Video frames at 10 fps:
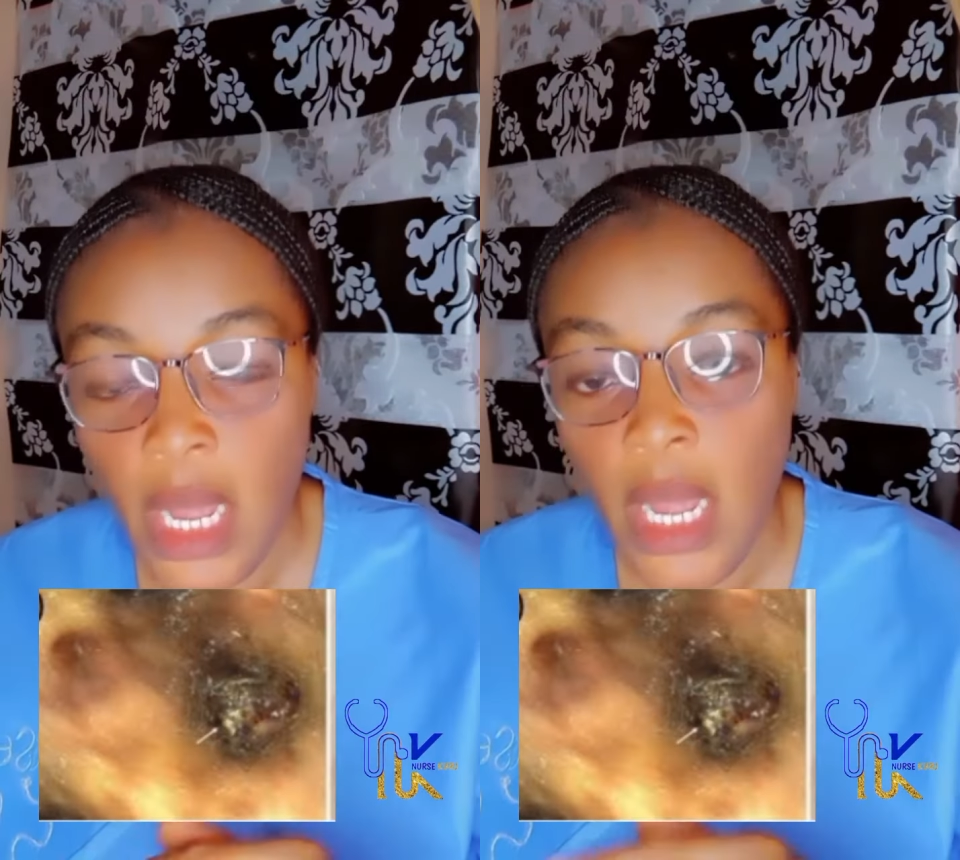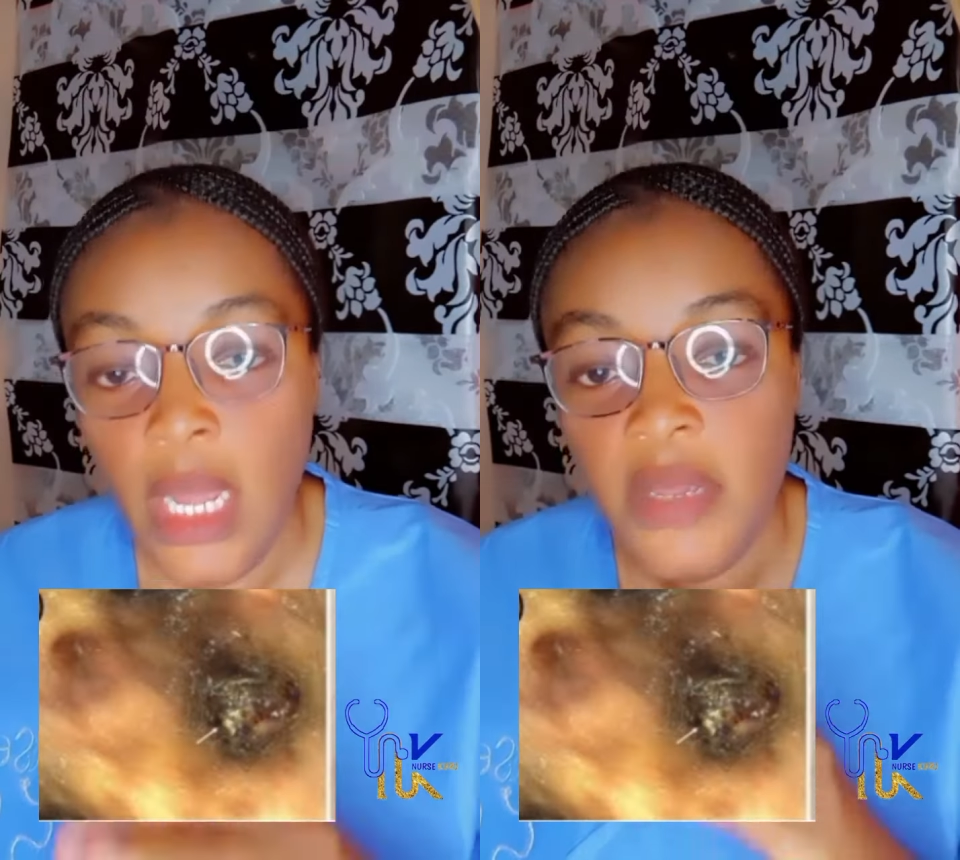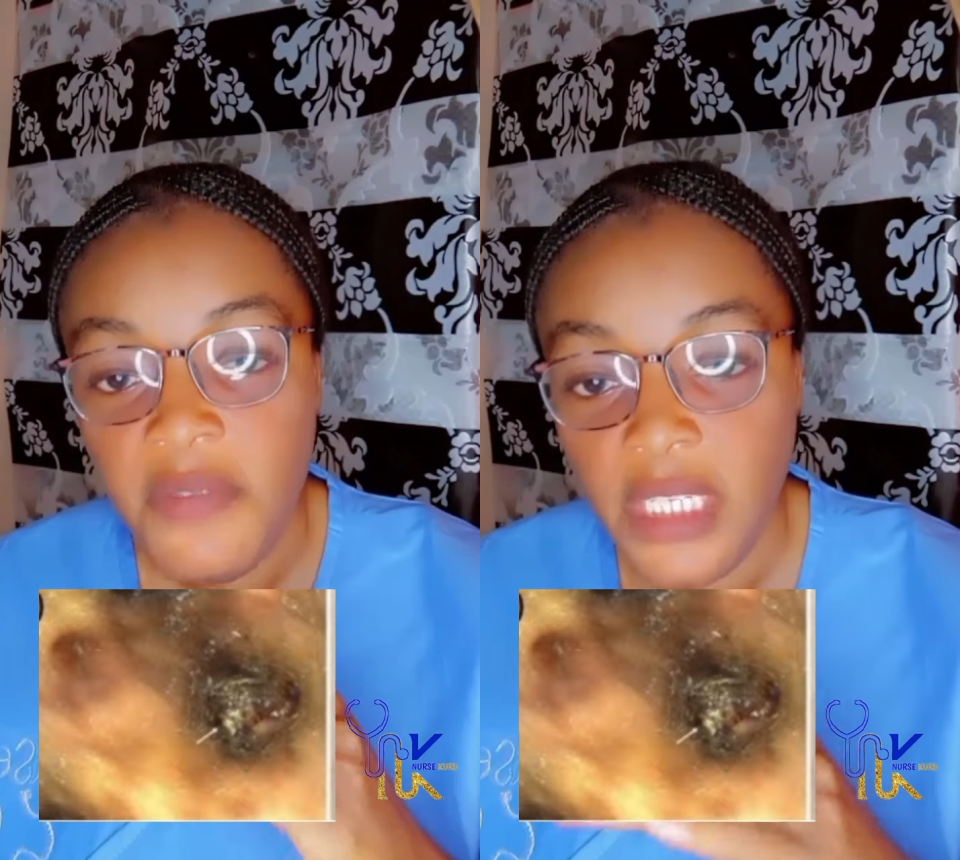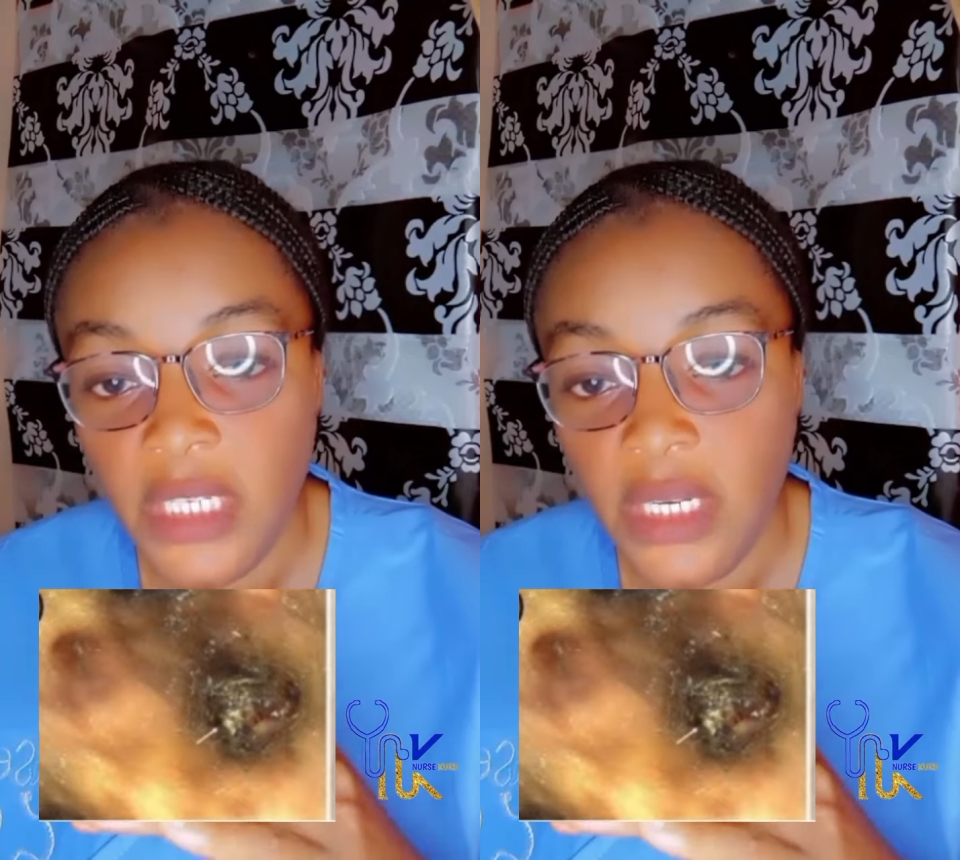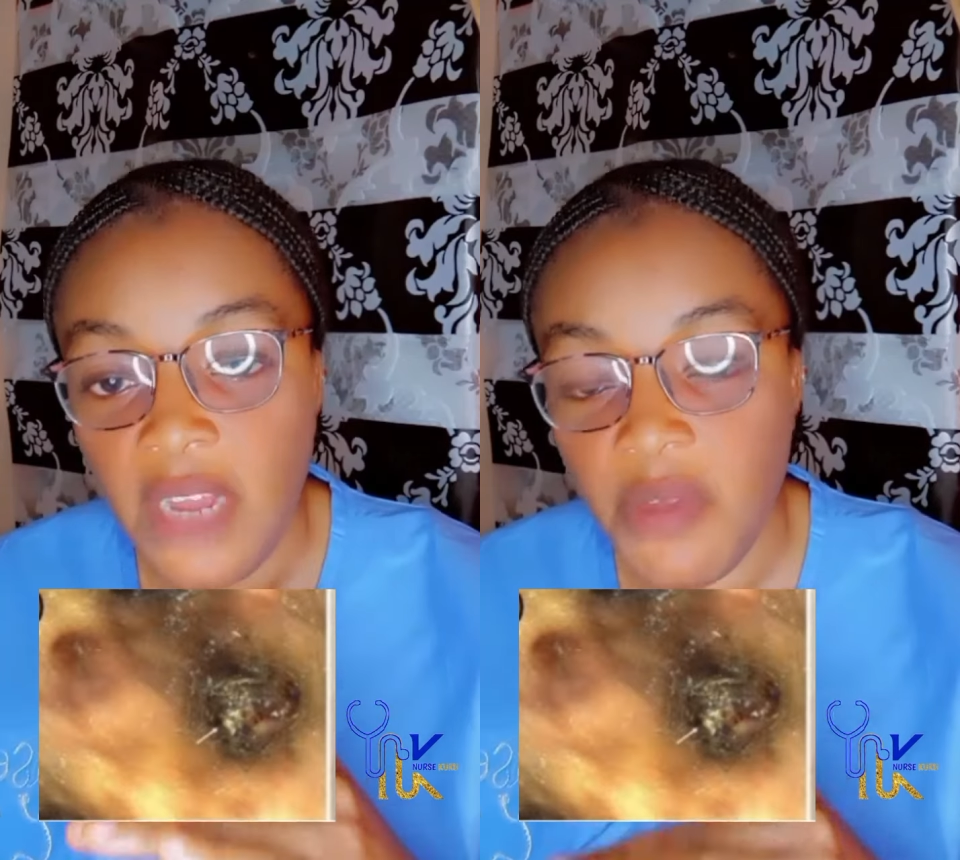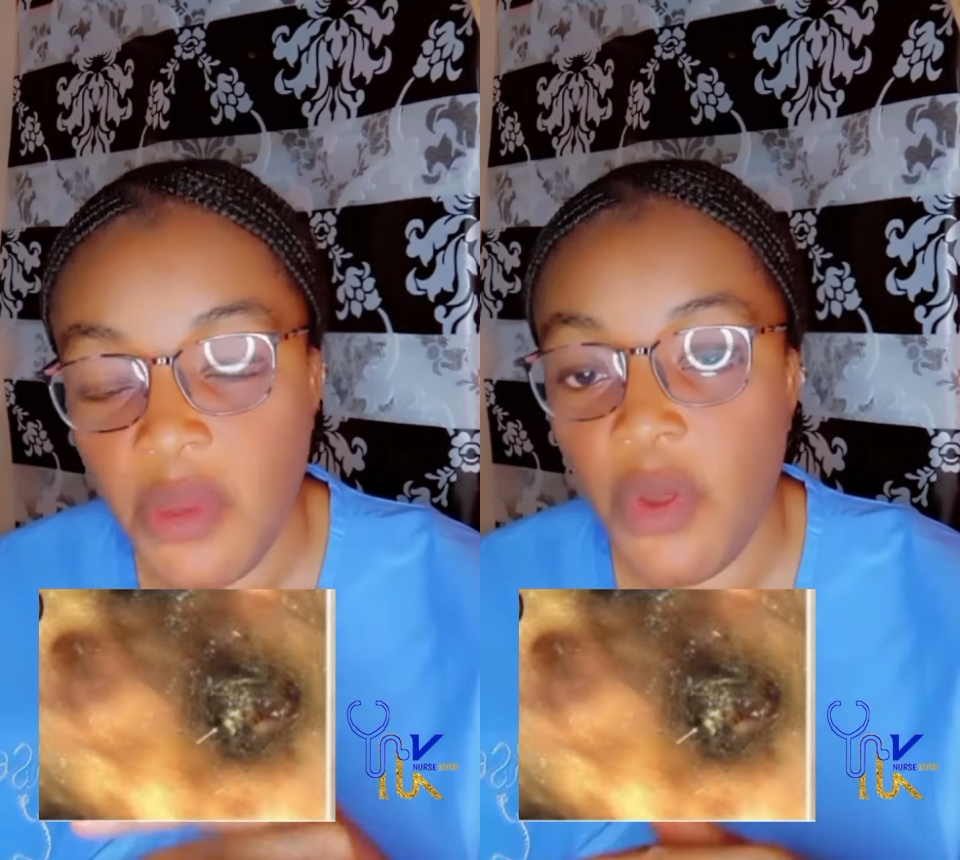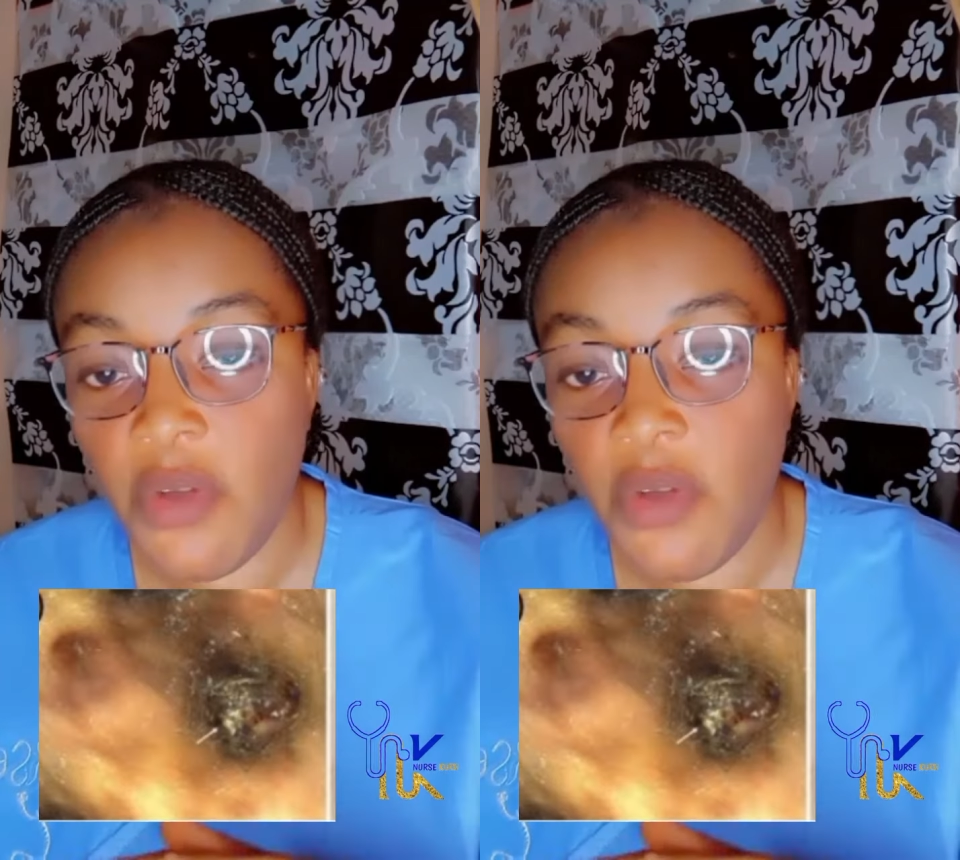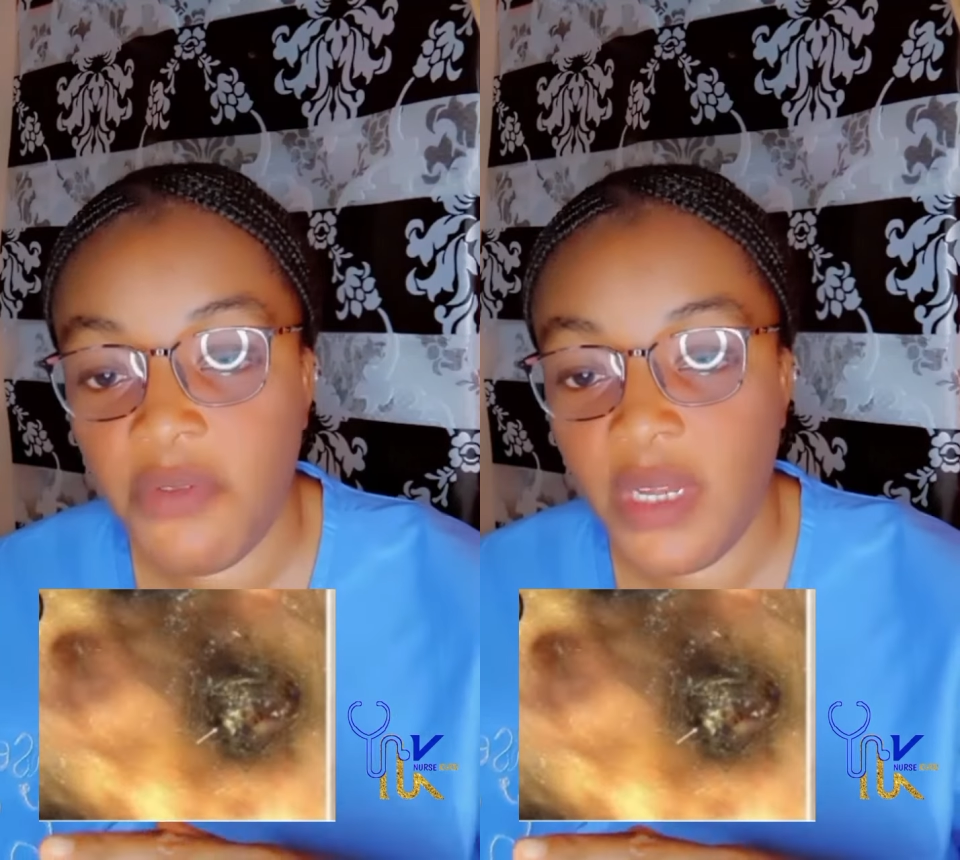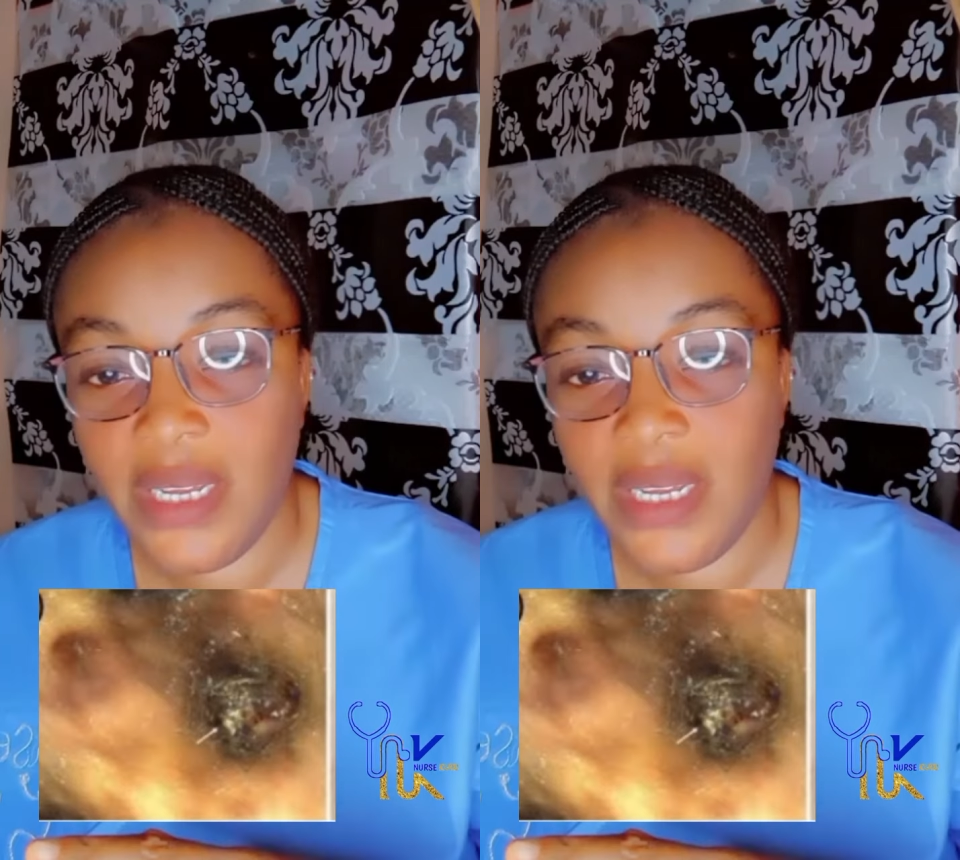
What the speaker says: Infection have a way of